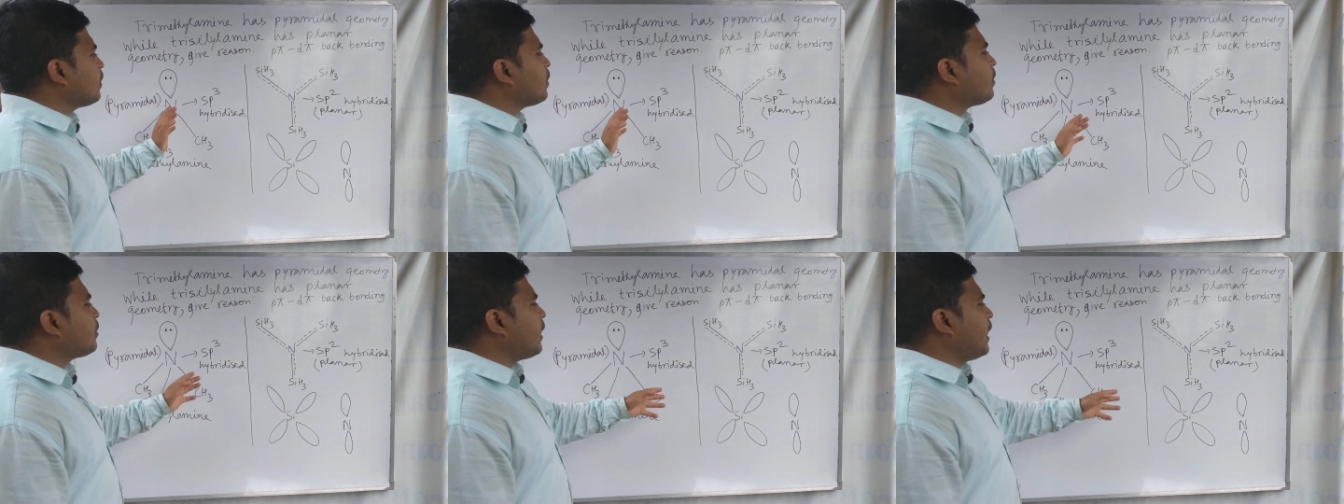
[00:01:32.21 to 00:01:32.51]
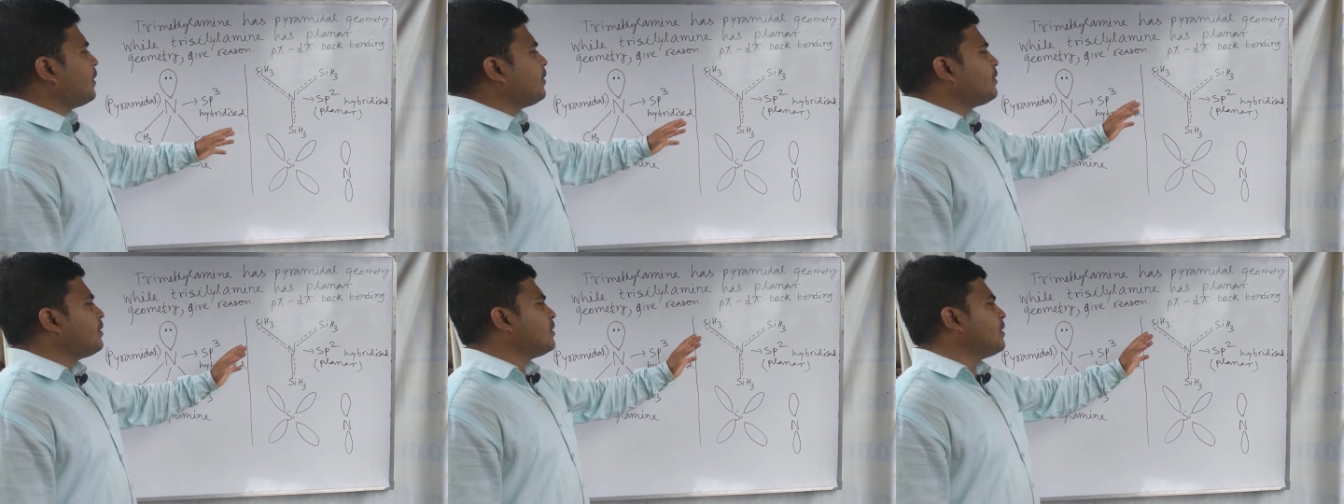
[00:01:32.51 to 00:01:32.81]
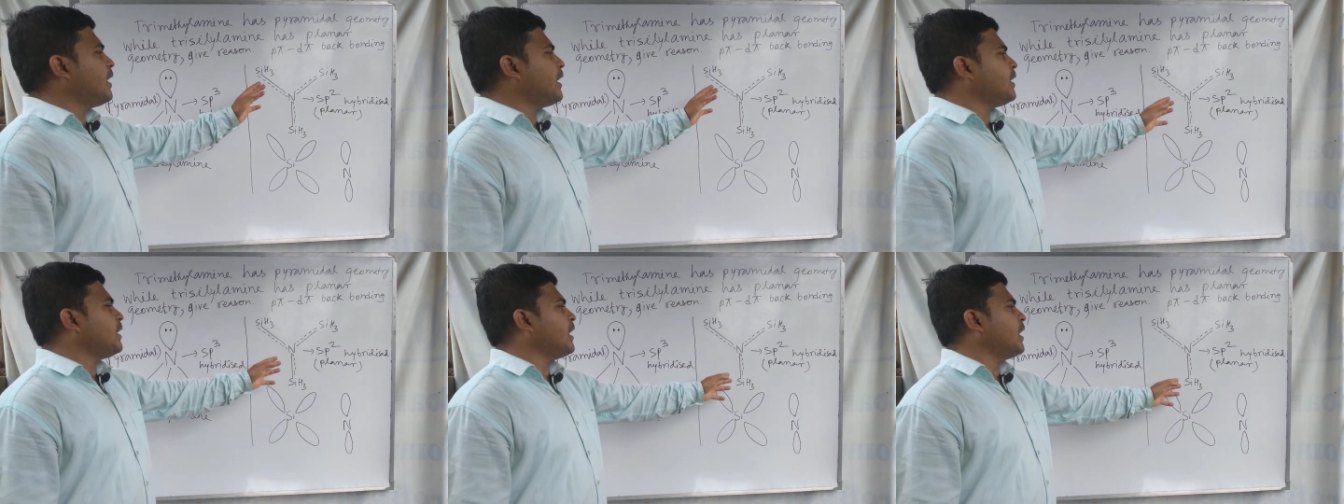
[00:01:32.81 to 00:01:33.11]

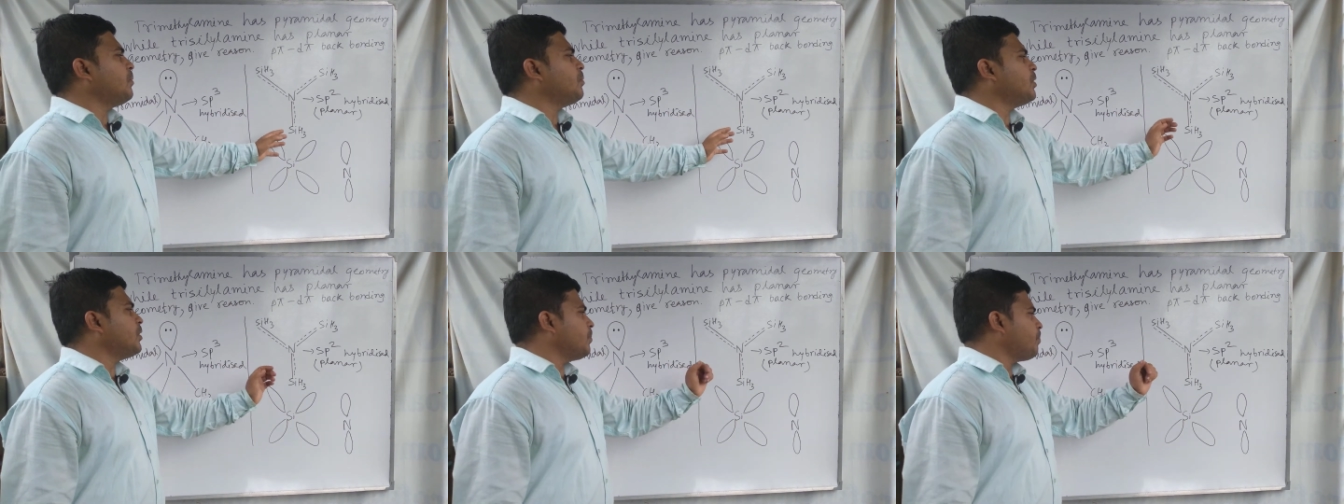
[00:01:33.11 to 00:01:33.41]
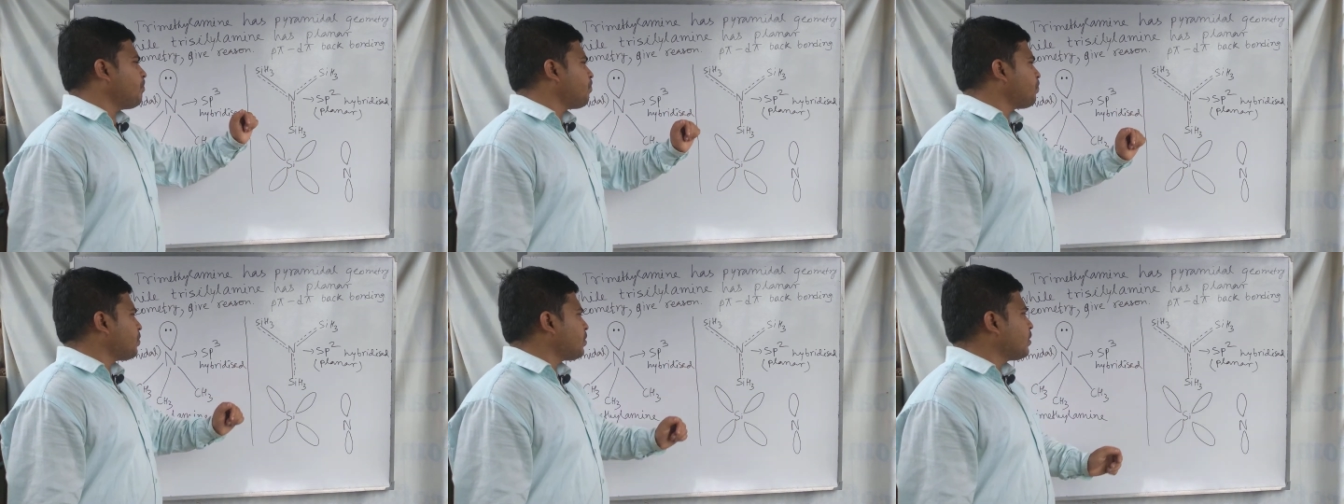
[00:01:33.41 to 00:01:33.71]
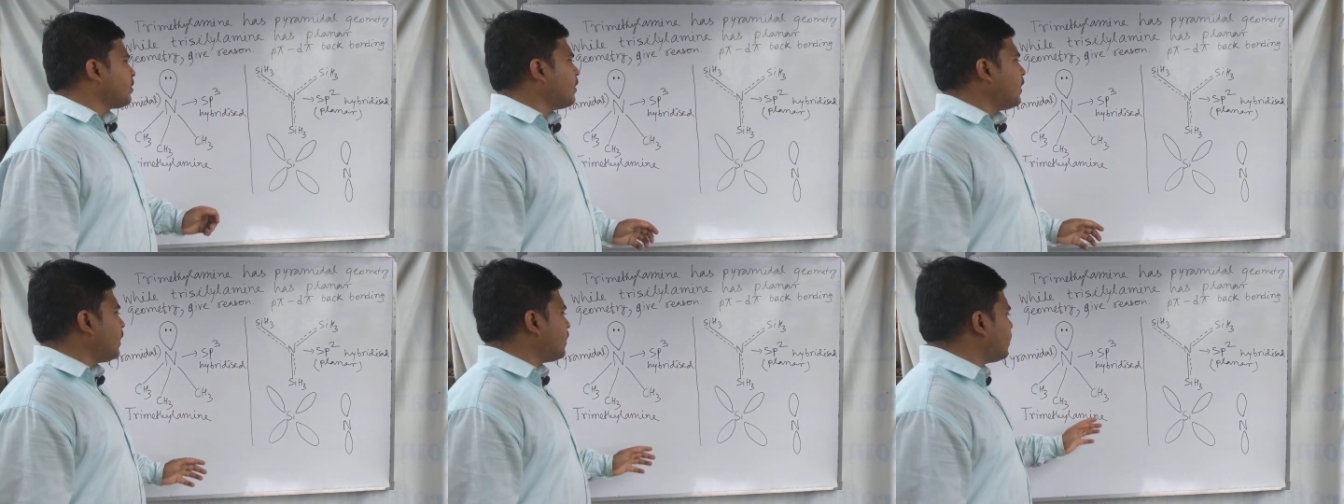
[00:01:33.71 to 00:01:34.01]
trisiliylamine
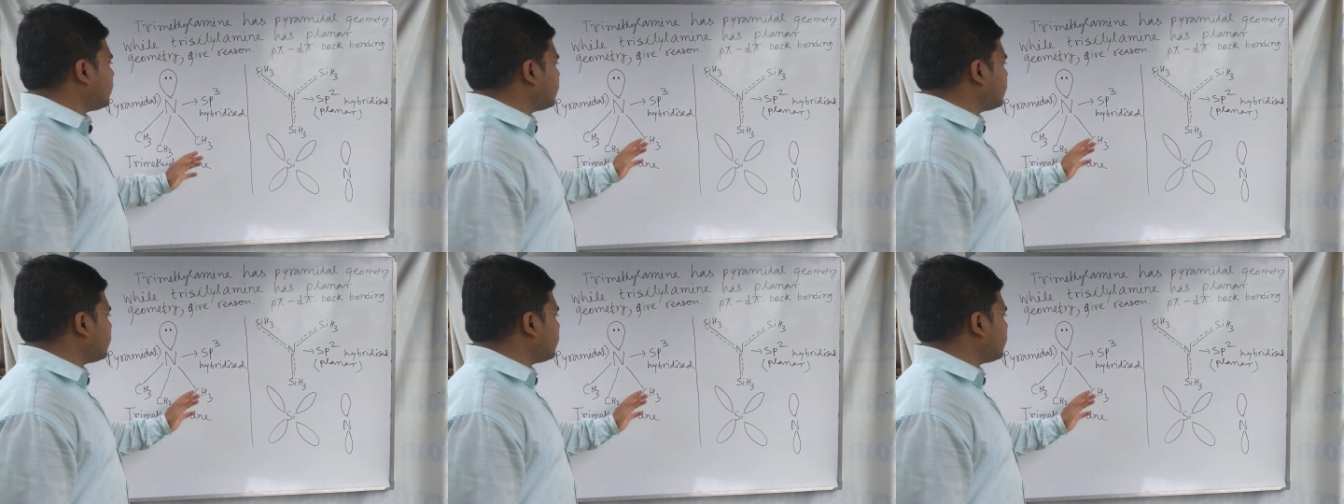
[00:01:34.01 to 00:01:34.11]
rather